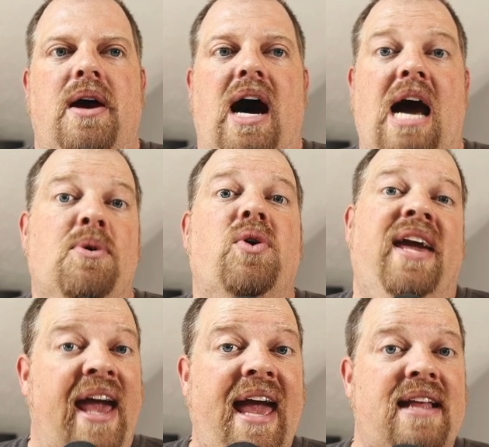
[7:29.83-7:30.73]
I'm
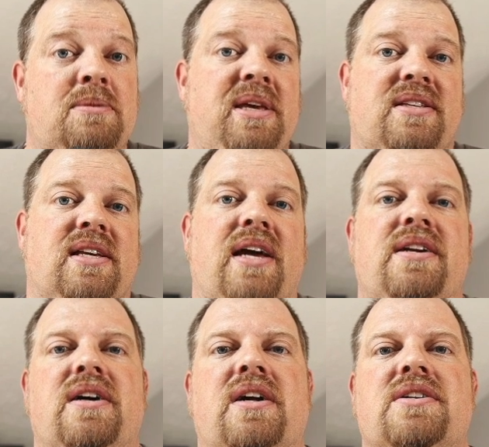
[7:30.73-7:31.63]
okay to be assigned at
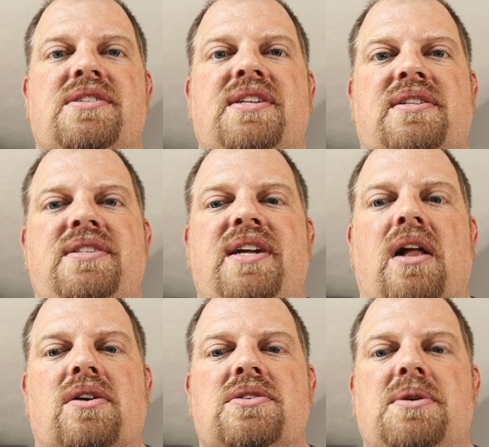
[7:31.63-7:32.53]

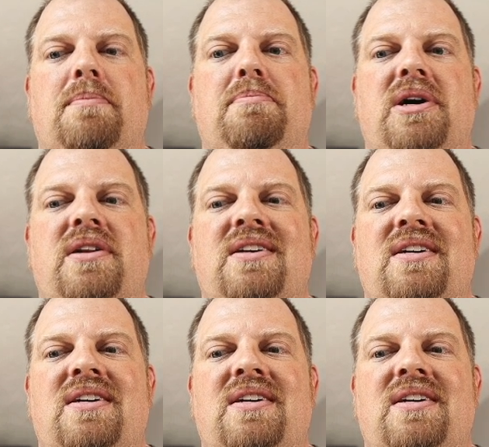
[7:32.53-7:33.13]
$160, but